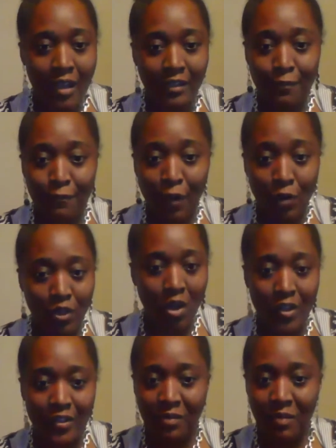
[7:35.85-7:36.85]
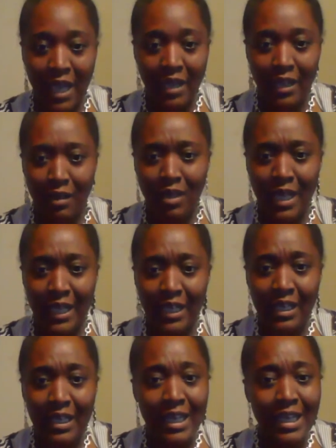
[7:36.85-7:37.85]
the phone calls I'm getting, I'm
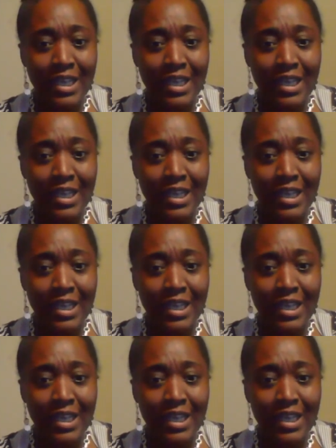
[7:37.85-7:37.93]
like,